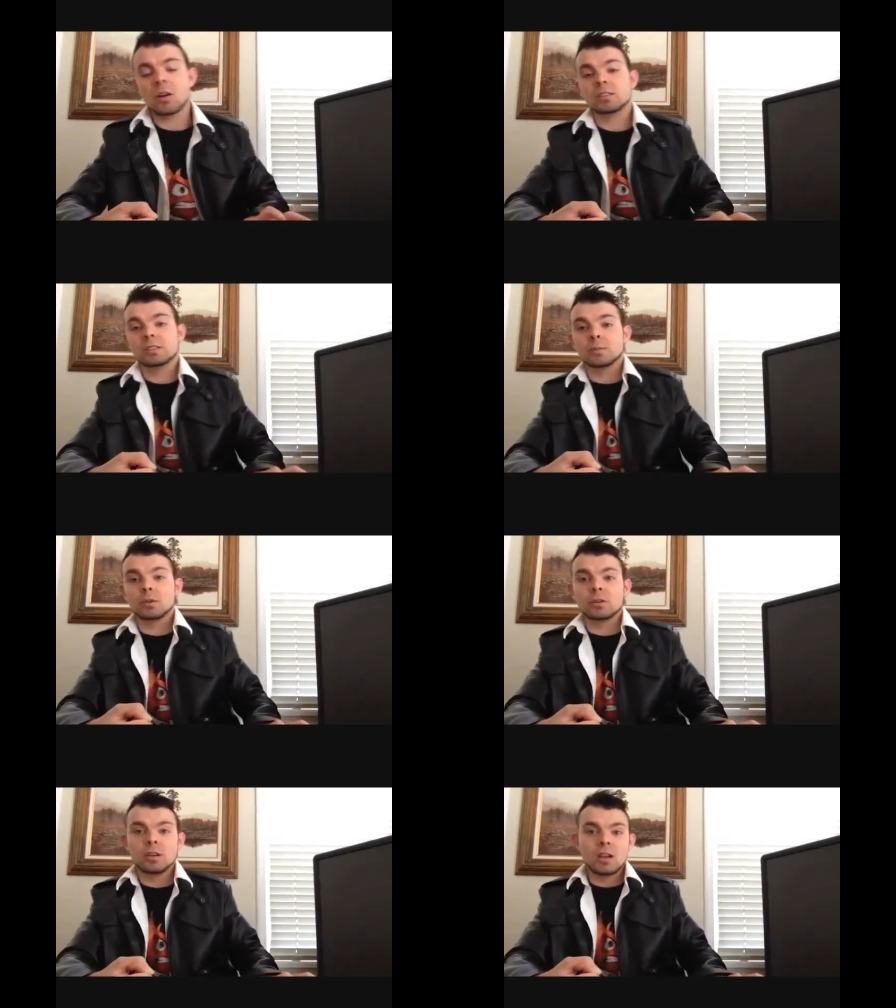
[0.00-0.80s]
Hans
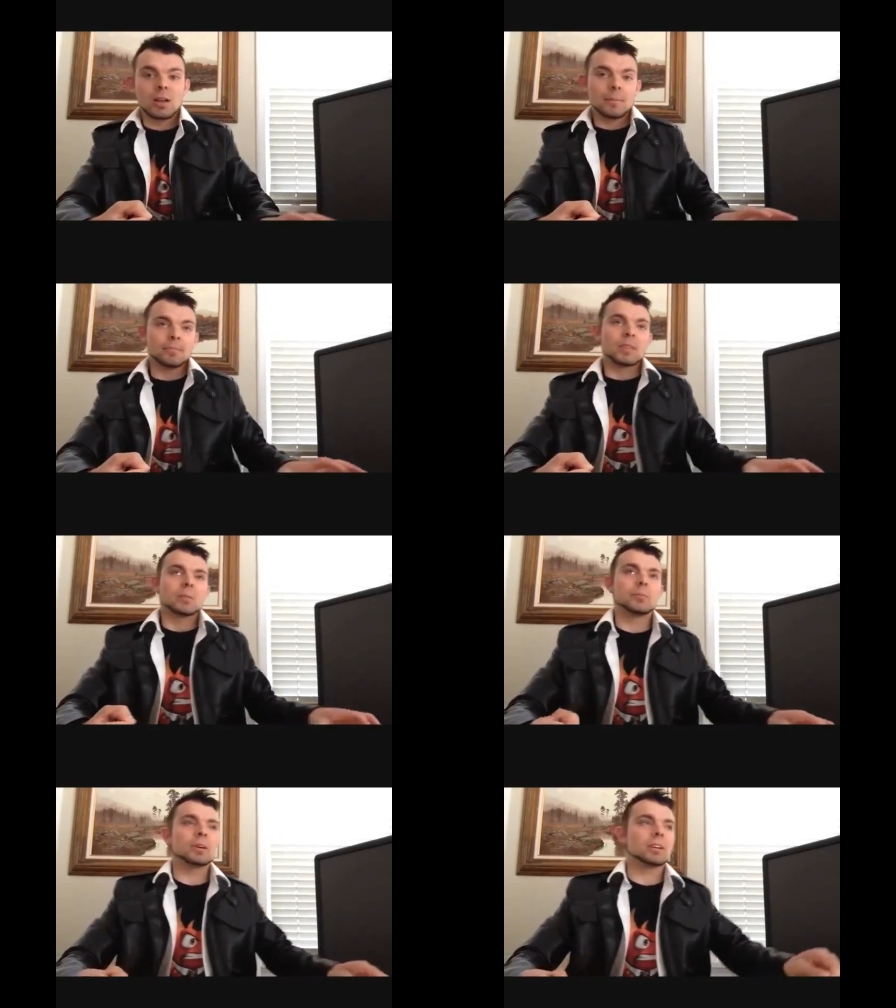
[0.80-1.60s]
Zimmer.
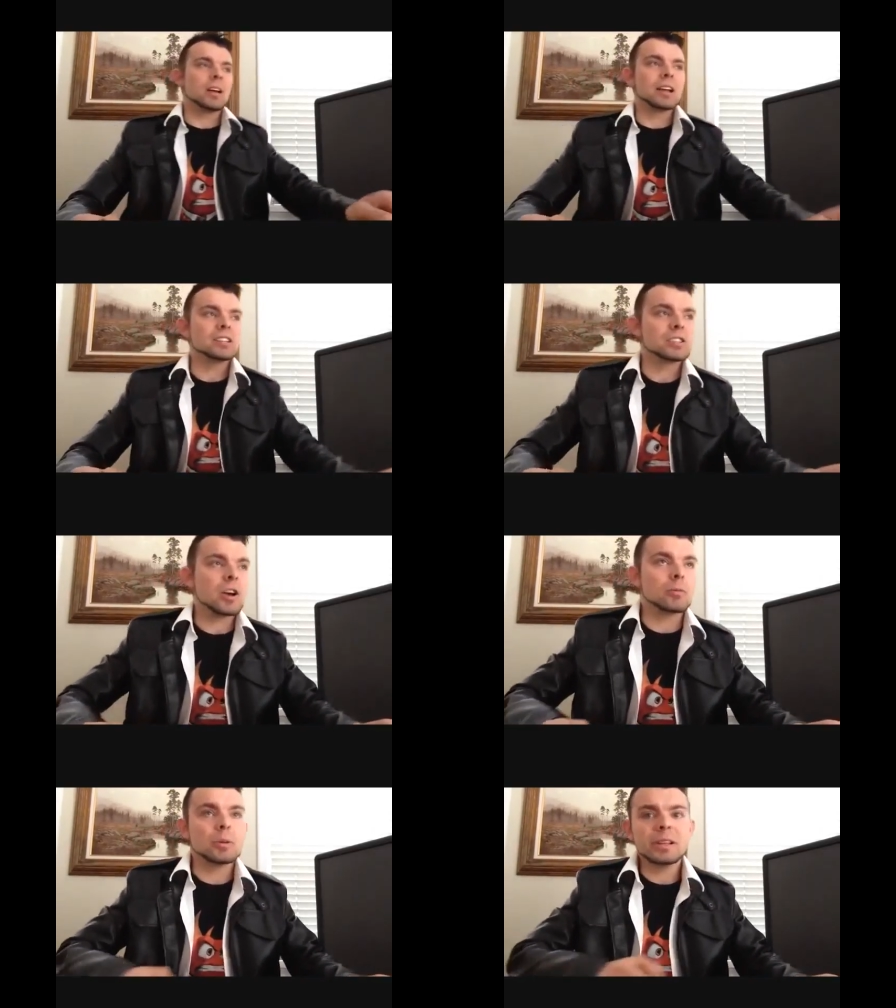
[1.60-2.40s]
But I just
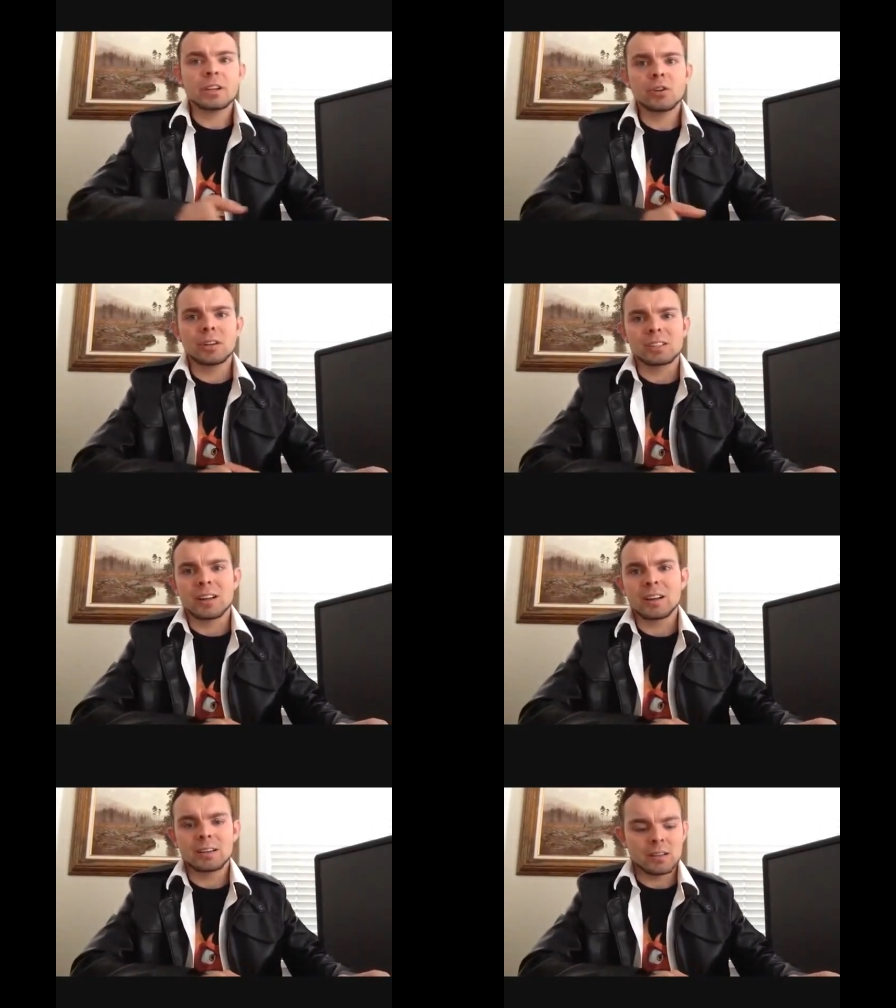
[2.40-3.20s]
got really curious,
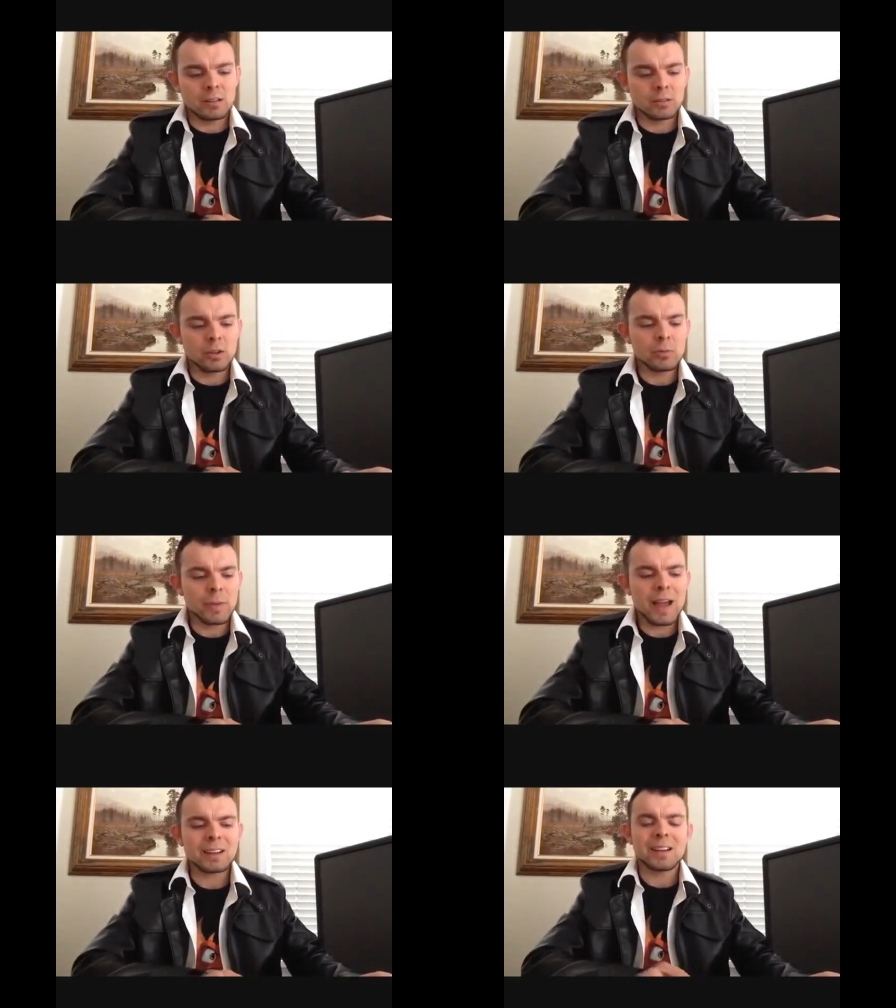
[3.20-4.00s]
and I
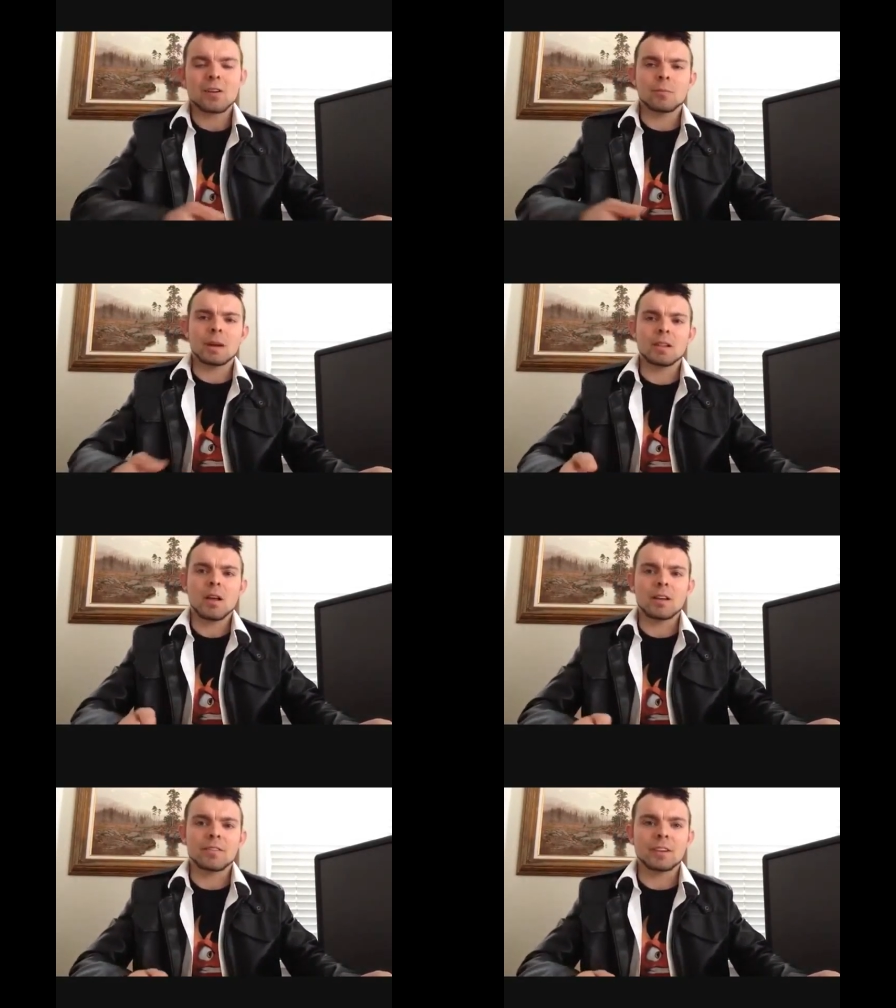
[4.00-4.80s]
look back now in my
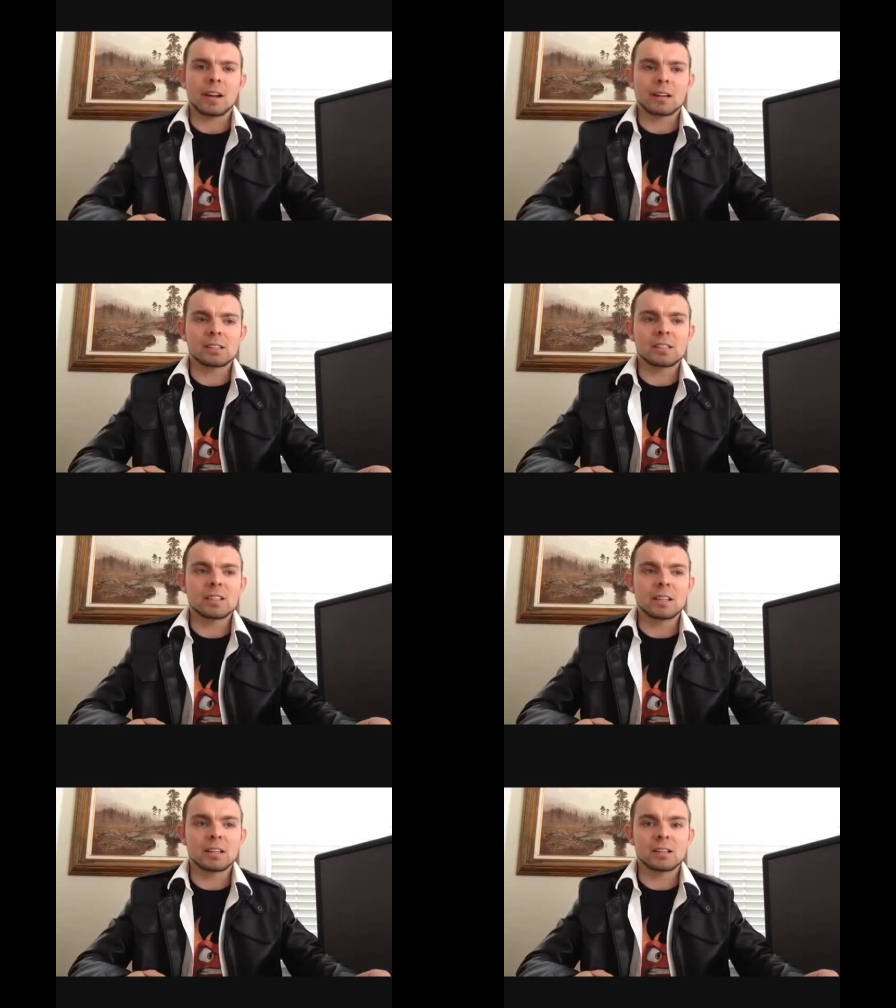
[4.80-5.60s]
life, and I
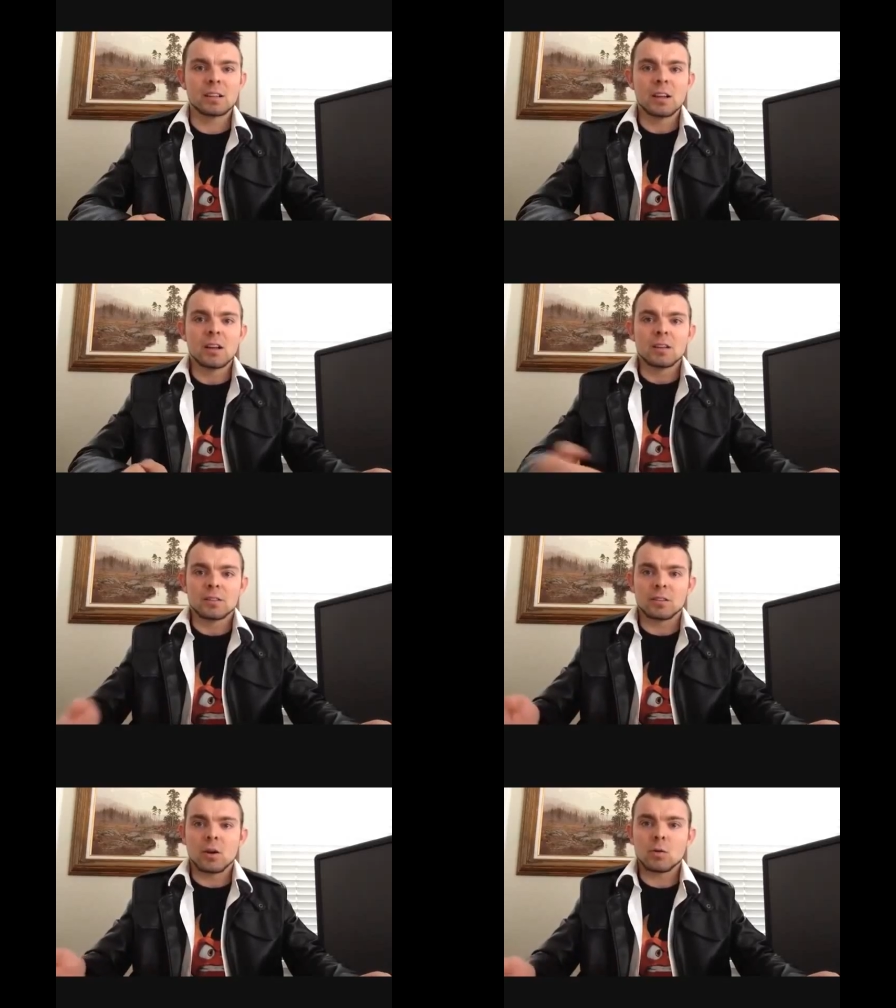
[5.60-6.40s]
see that
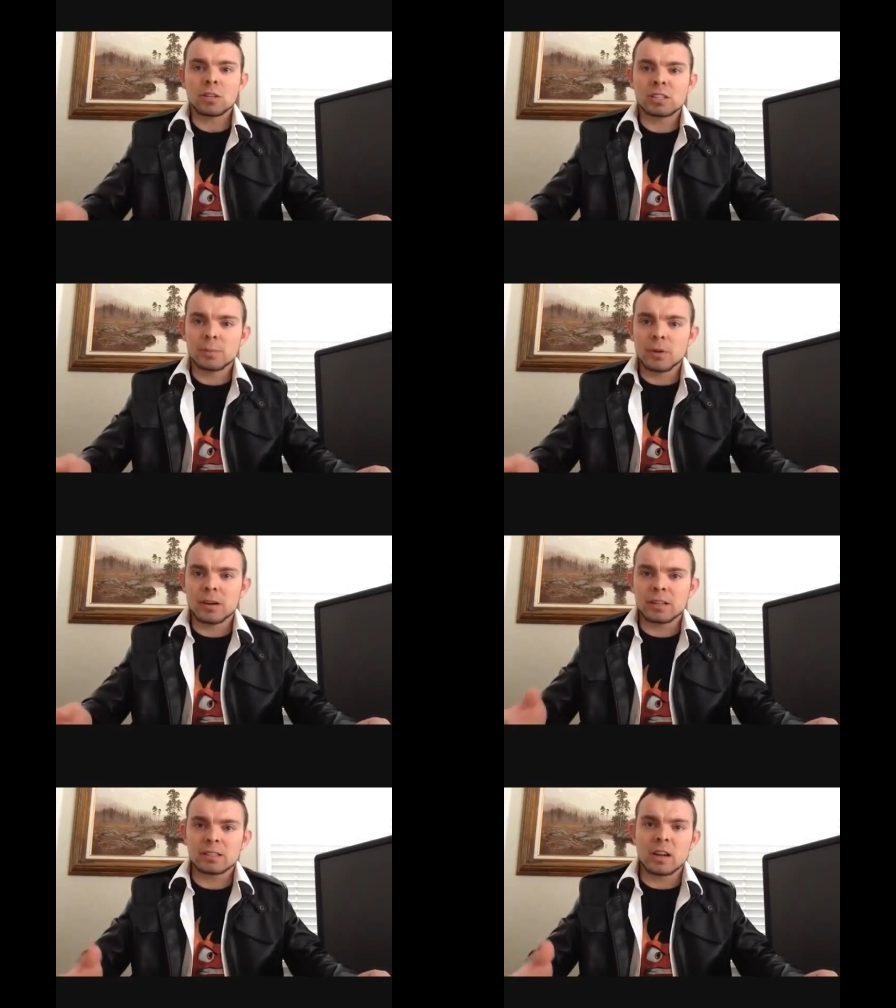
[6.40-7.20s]
the Holy
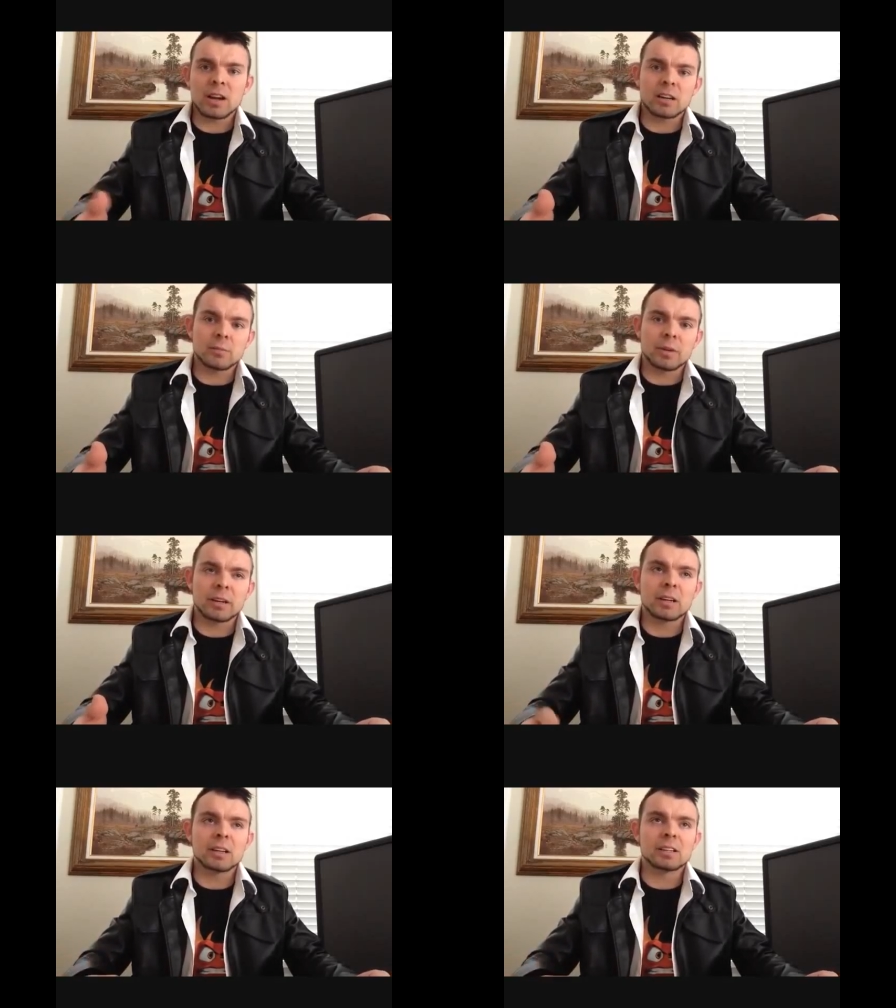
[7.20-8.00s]
Spirit has guided me.